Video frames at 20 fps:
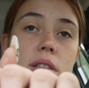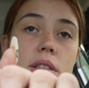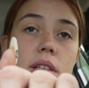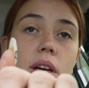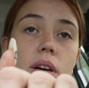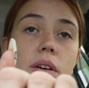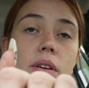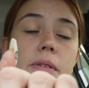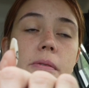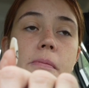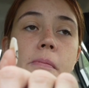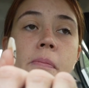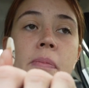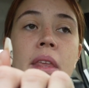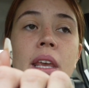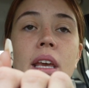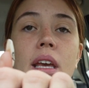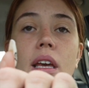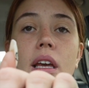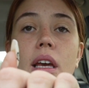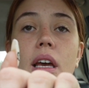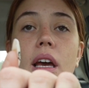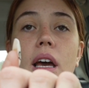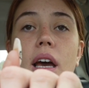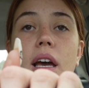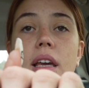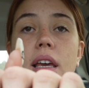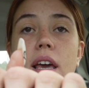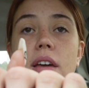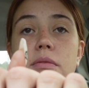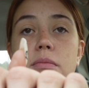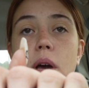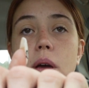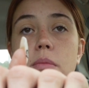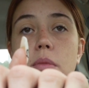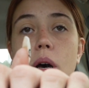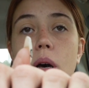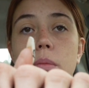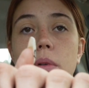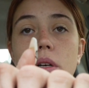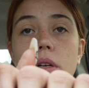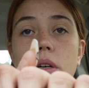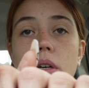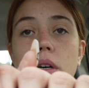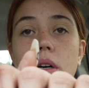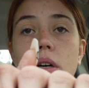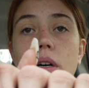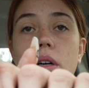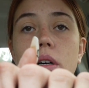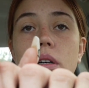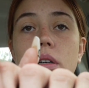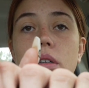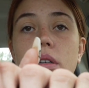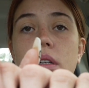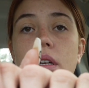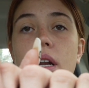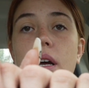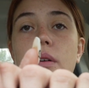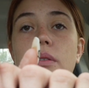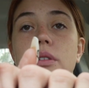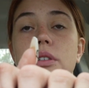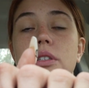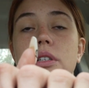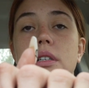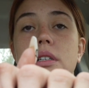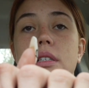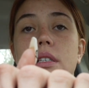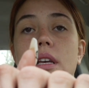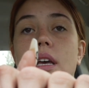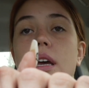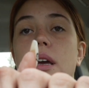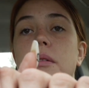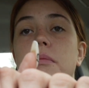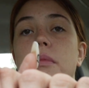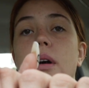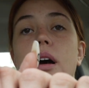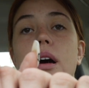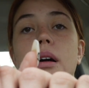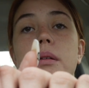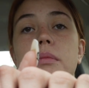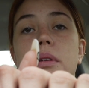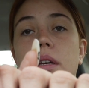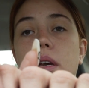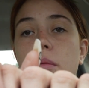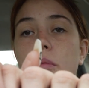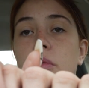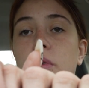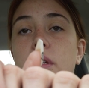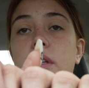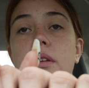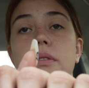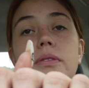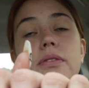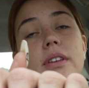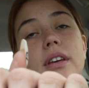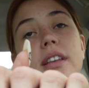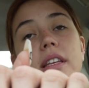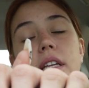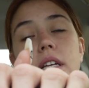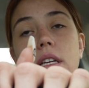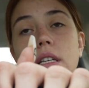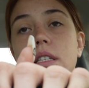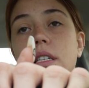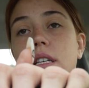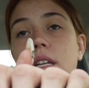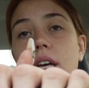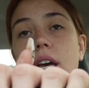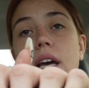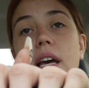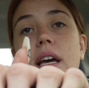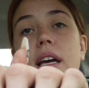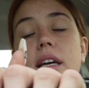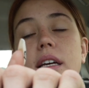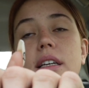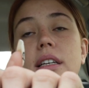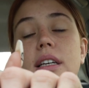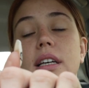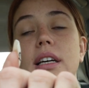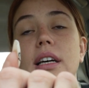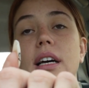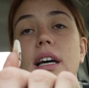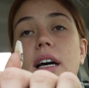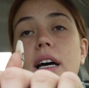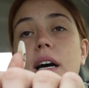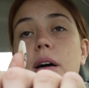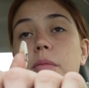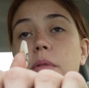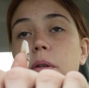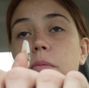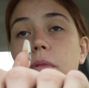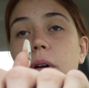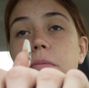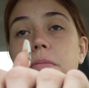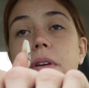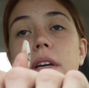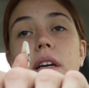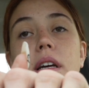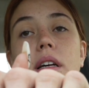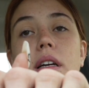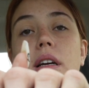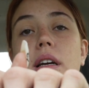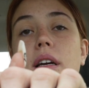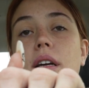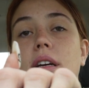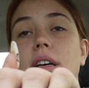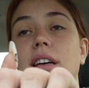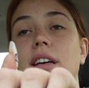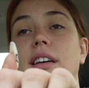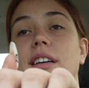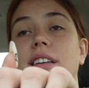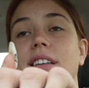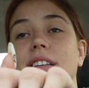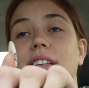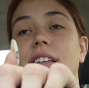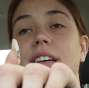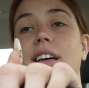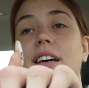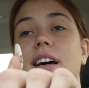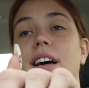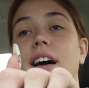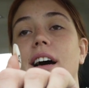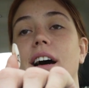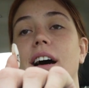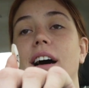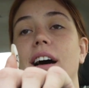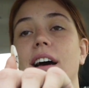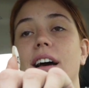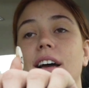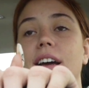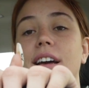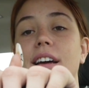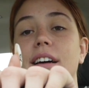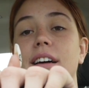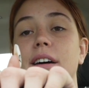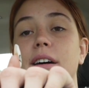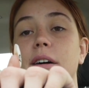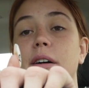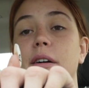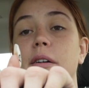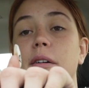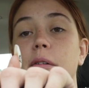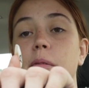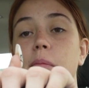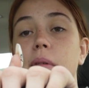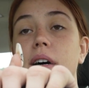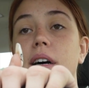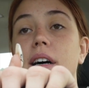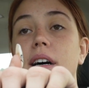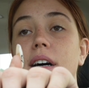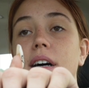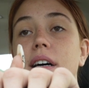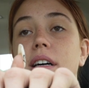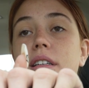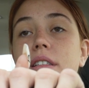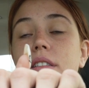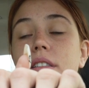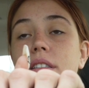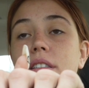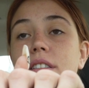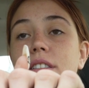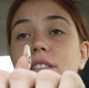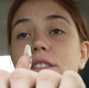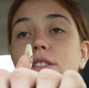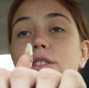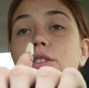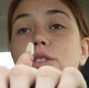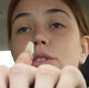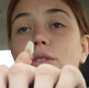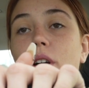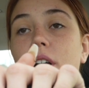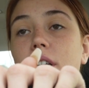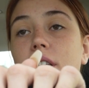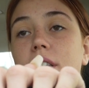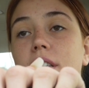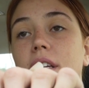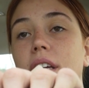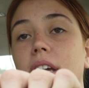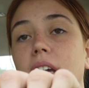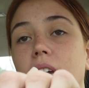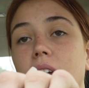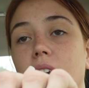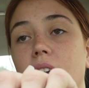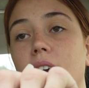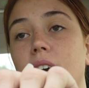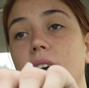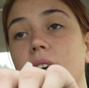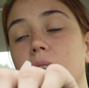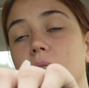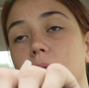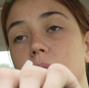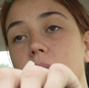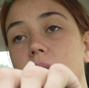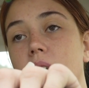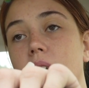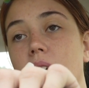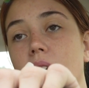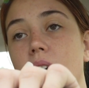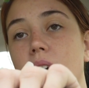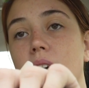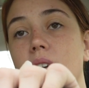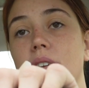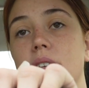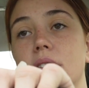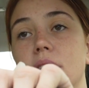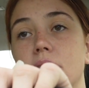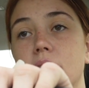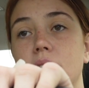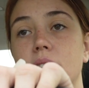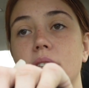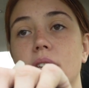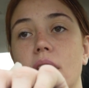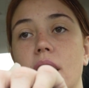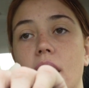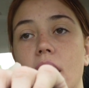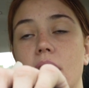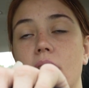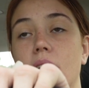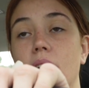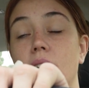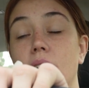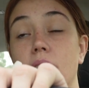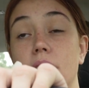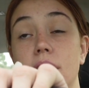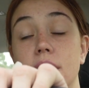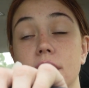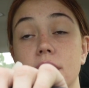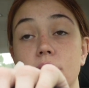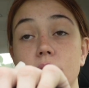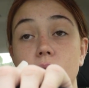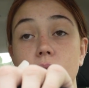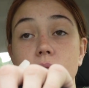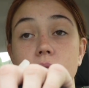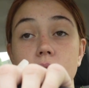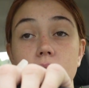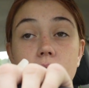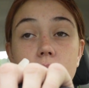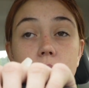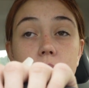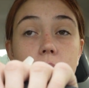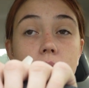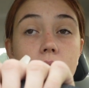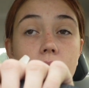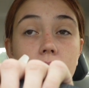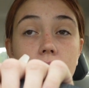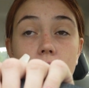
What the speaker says: So I gave my mom a call and I was just like, Mom, like, I'm really feeling it today. I'm on my period. I am struggling because I don't see the money